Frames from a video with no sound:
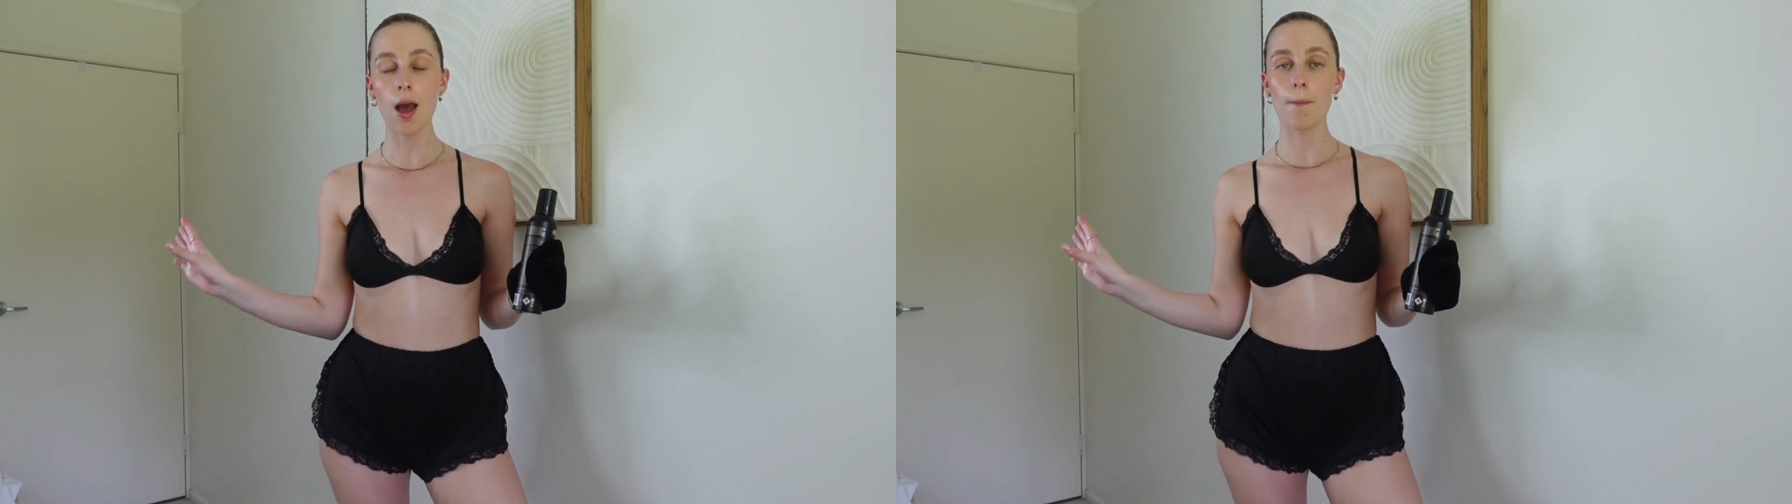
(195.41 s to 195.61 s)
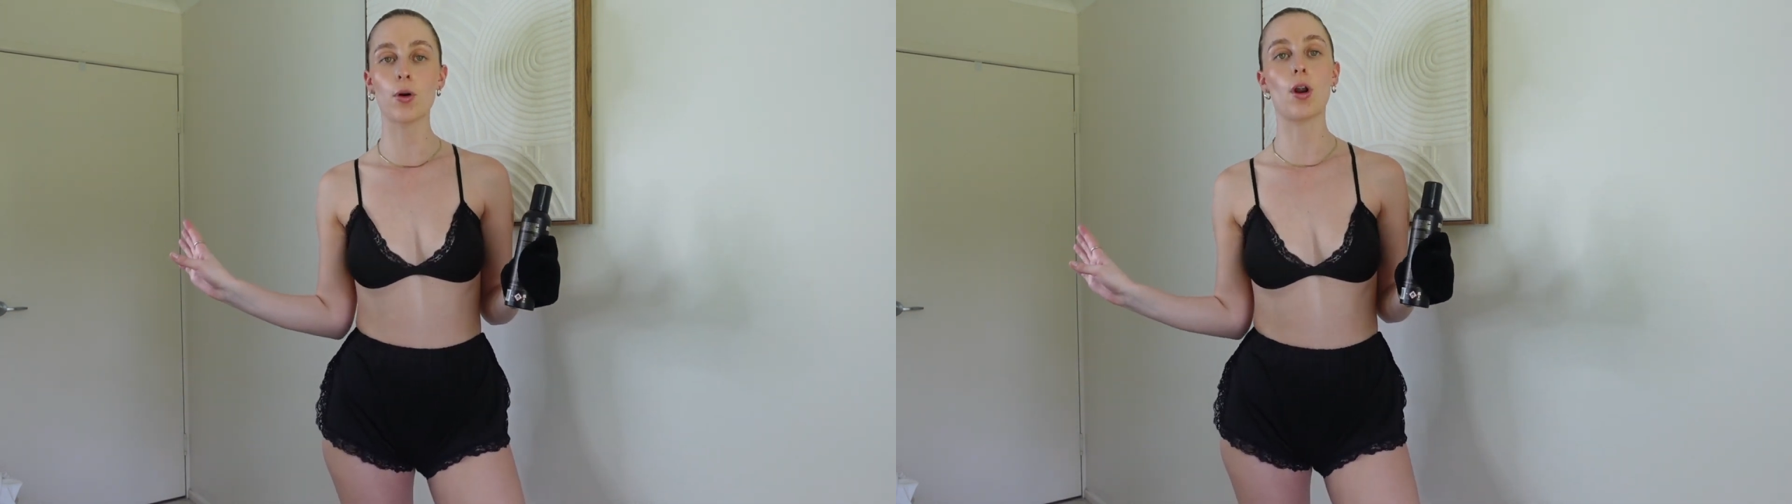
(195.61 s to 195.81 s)

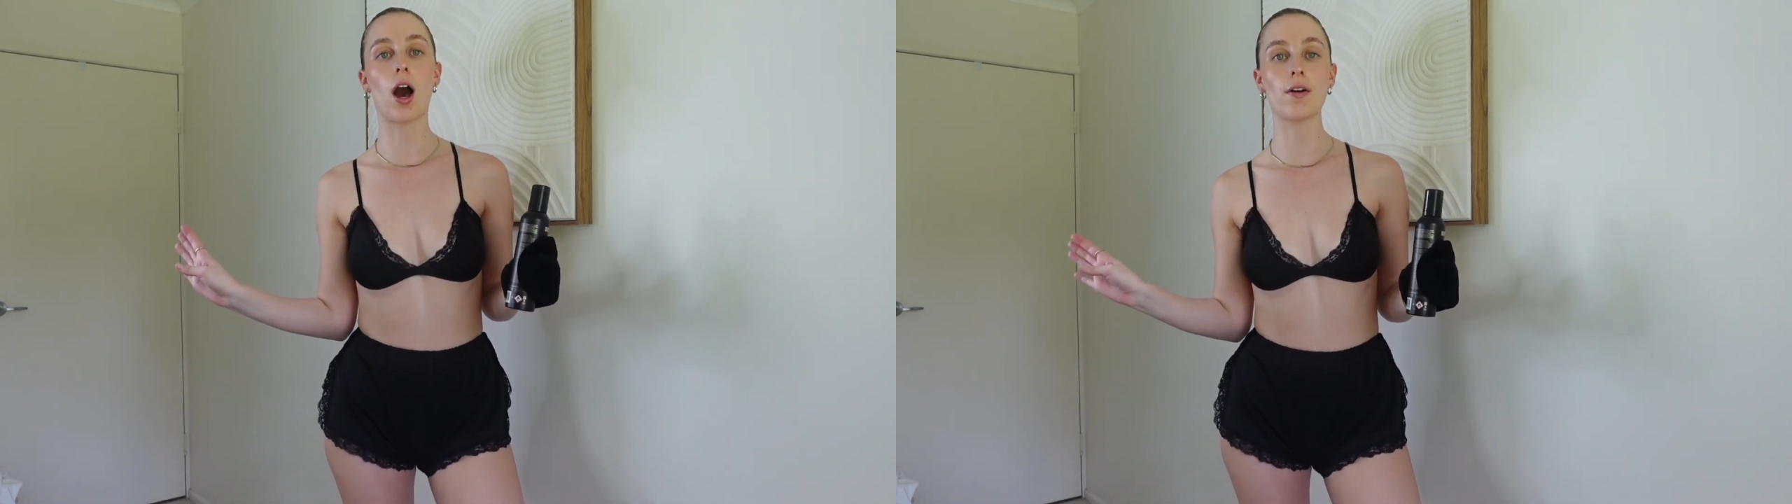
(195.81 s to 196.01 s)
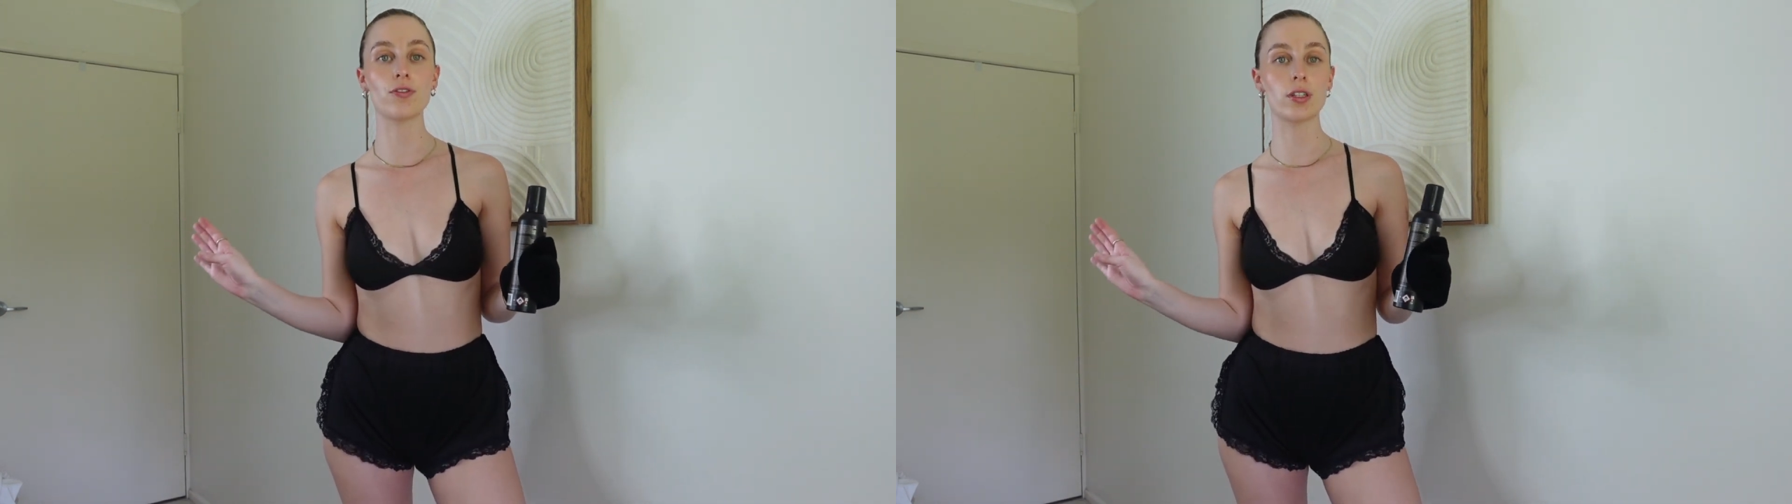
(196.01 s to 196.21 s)
but
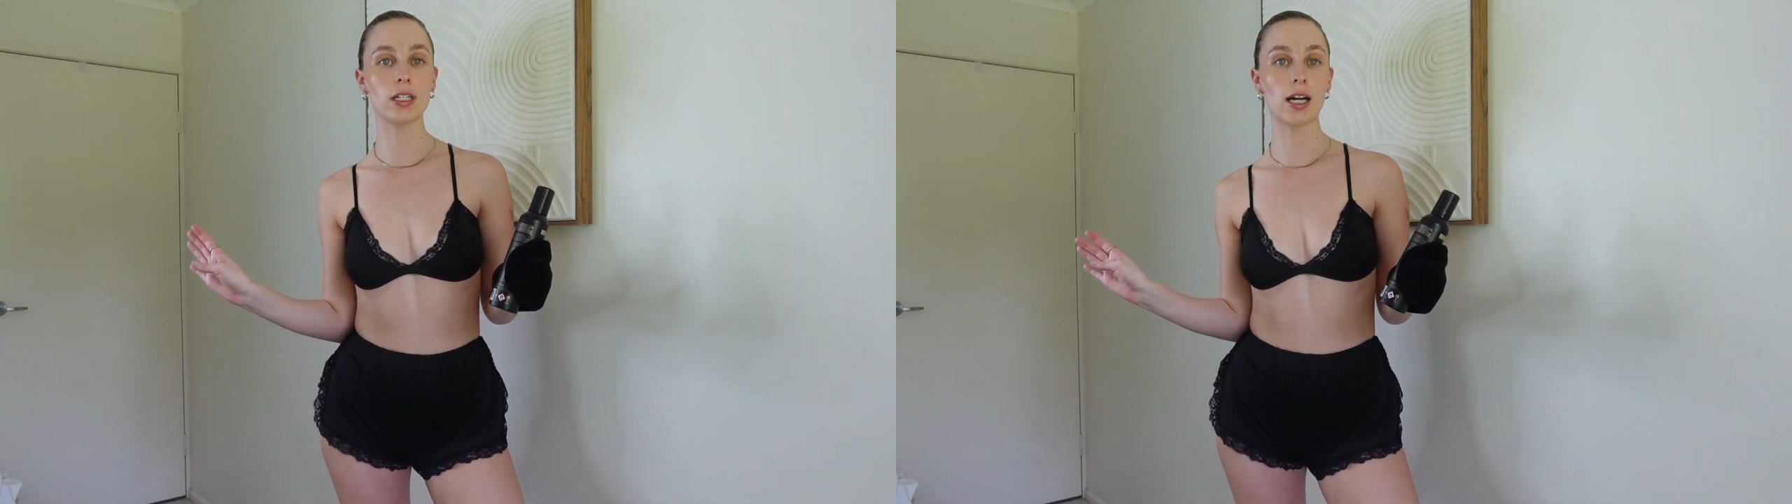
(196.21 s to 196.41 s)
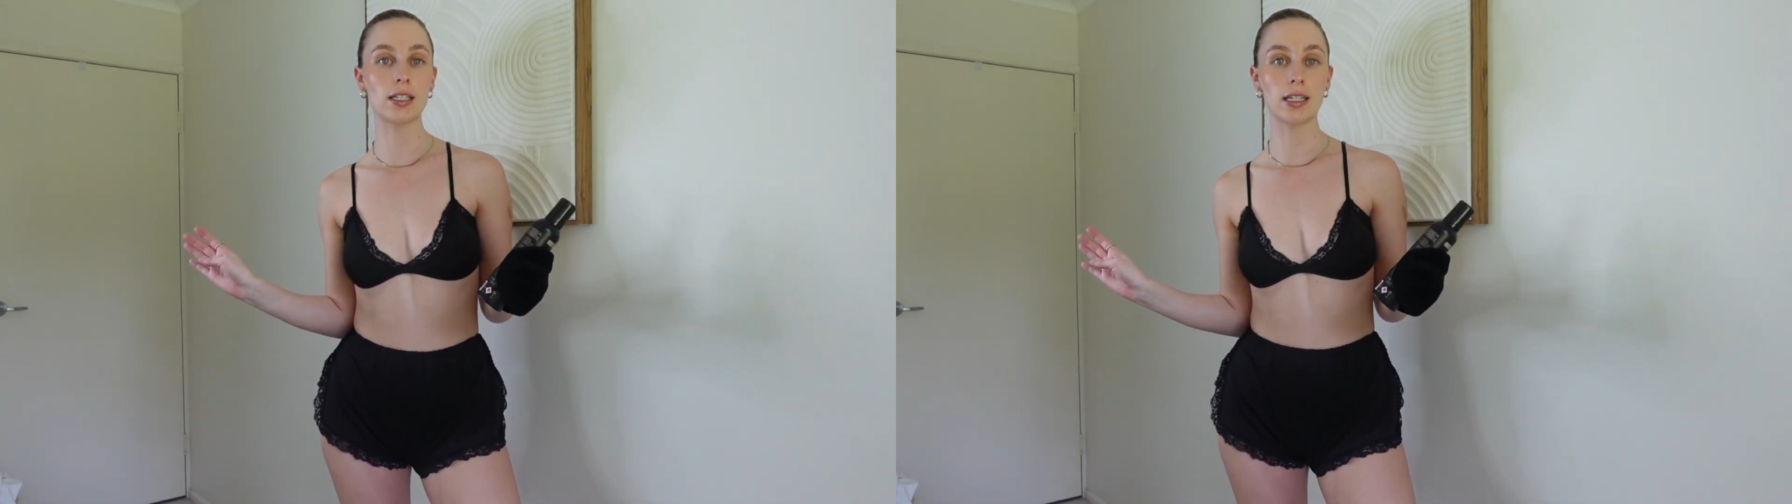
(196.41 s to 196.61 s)
after the
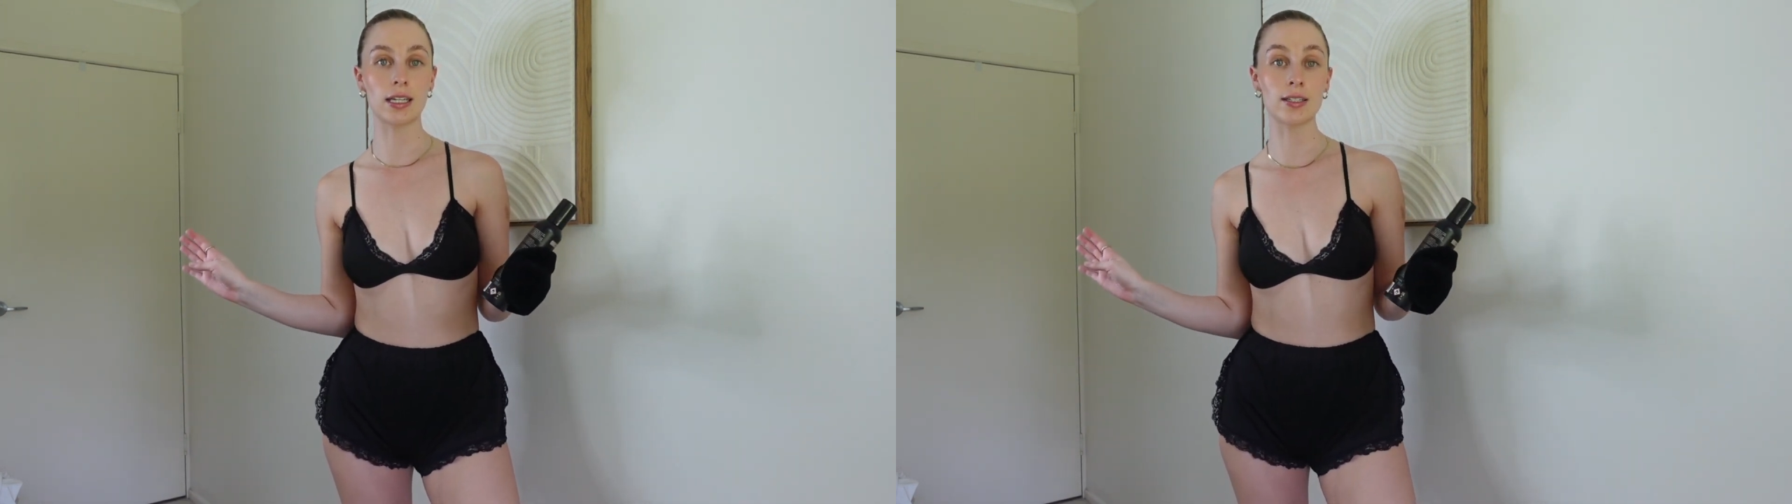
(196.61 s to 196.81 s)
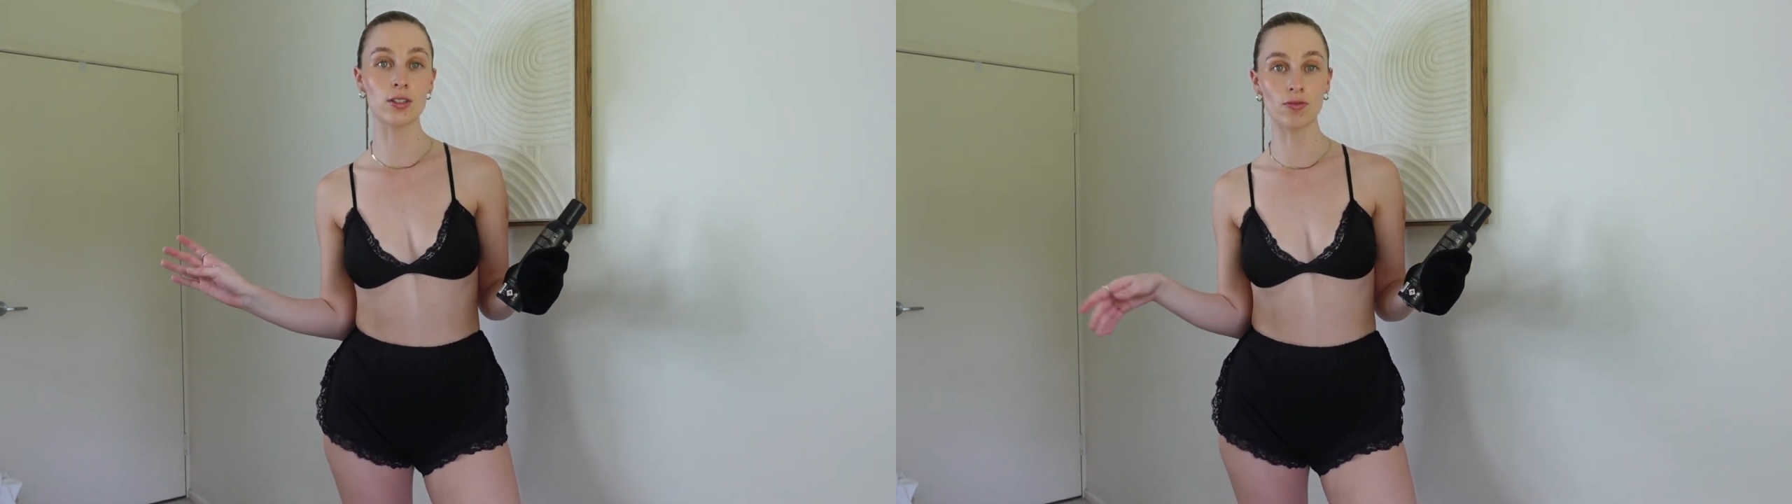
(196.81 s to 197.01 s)
color
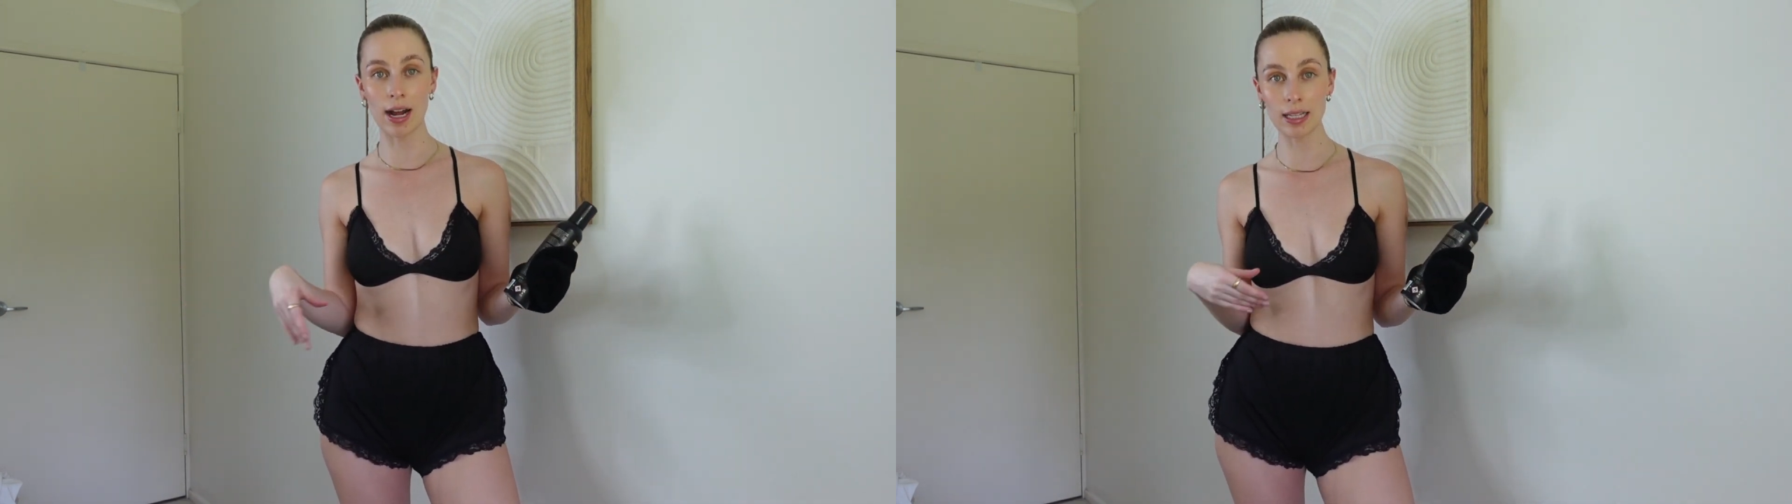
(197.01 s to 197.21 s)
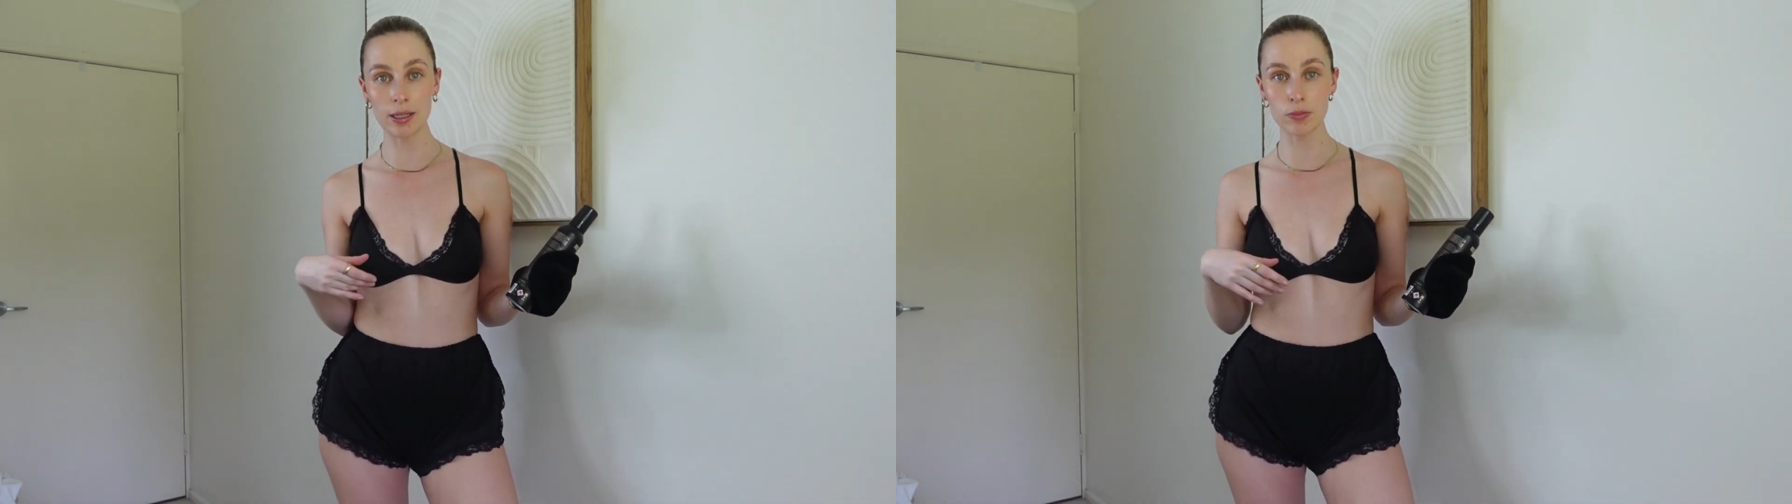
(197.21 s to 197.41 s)
is
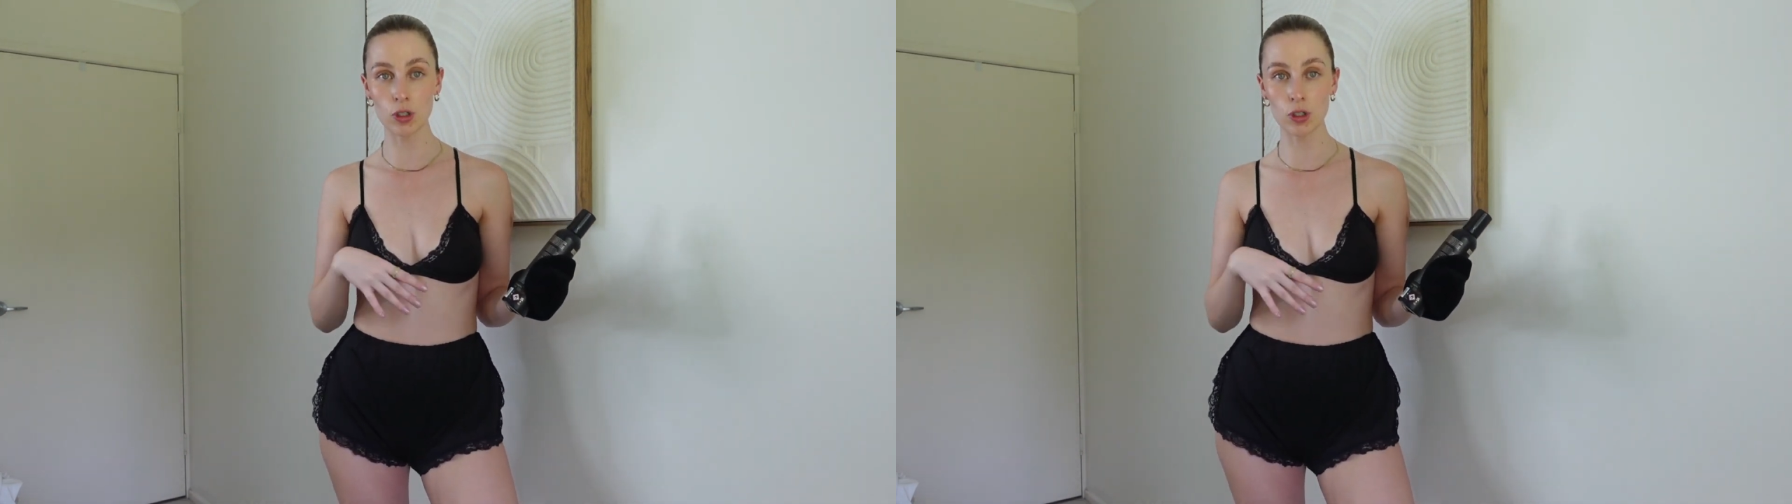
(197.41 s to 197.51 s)
developed,